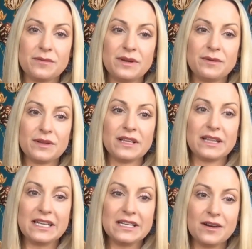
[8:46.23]
We really
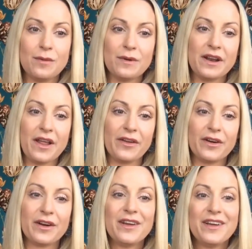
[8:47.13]
leaned in on one another
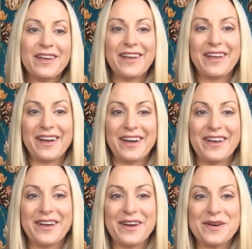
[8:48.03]

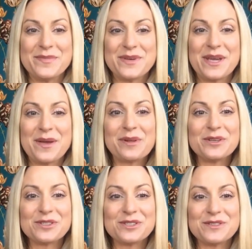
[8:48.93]
and became
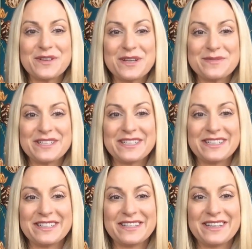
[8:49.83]
closer as a family,
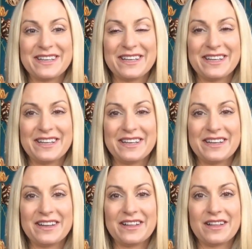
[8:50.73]
and
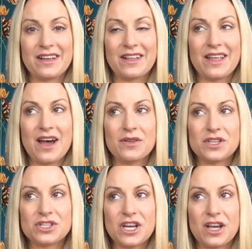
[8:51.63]
allowed the
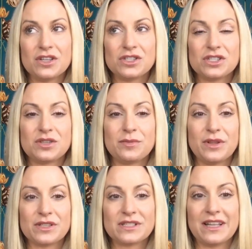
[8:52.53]
challenges to be
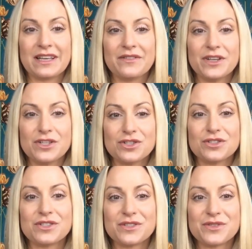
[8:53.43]
looked at like
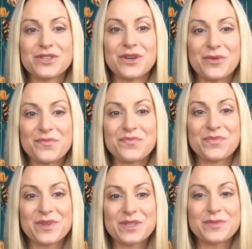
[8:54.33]
adventures. So
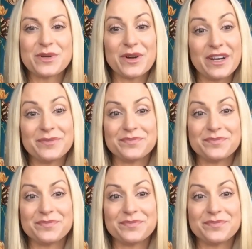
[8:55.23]
it's been great.